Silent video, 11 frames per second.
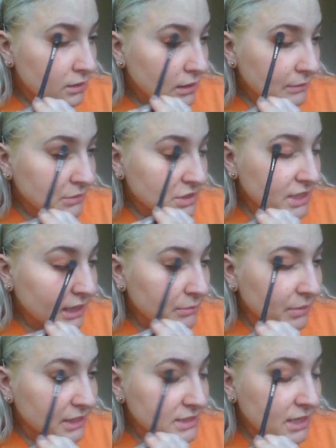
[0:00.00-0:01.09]
I'm just getting it
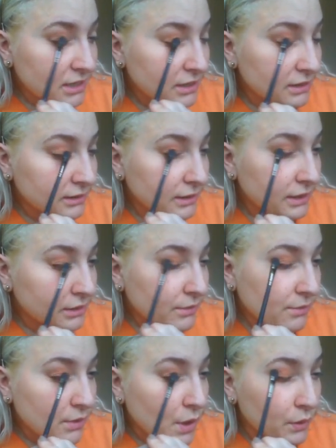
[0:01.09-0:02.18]
based on, and then later
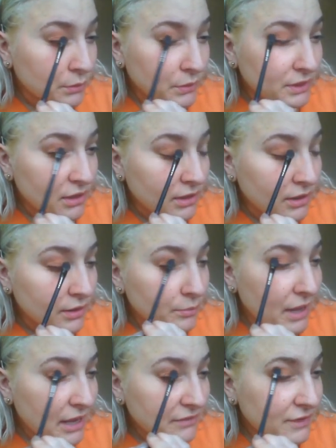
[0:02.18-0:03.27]
we'll go in with the
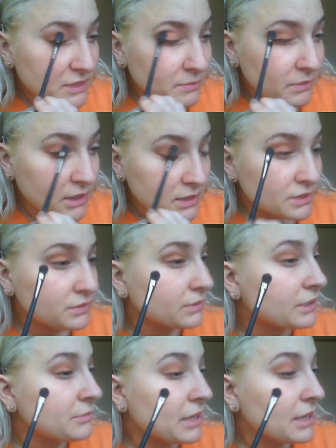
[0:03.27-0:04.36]
MAC Fix Plus to
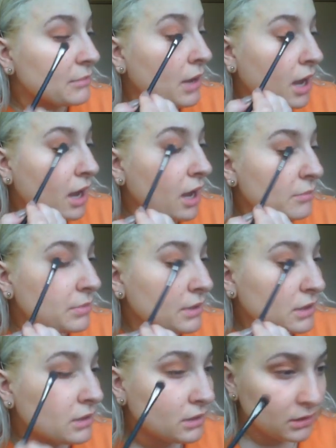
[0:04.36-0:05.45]
really make it pop.
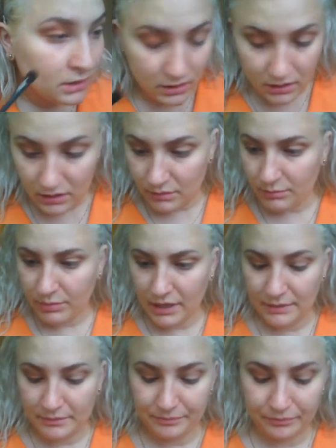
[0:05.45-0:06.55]

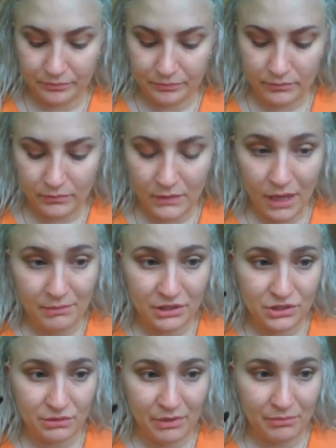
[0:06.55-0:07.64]
But I'm going
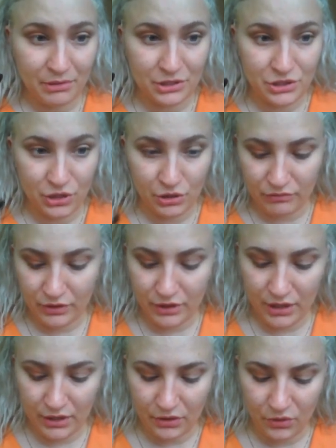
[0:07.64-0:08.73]
to turn my brush over
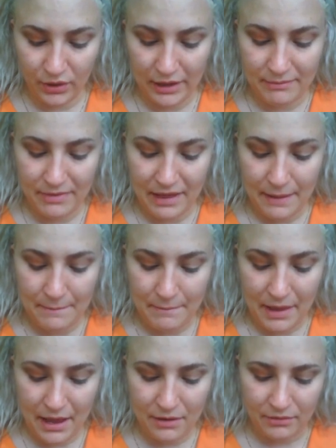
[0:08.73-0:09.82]
and grab that
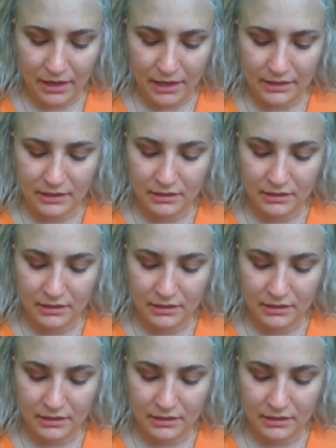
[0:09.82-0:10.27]
matte red.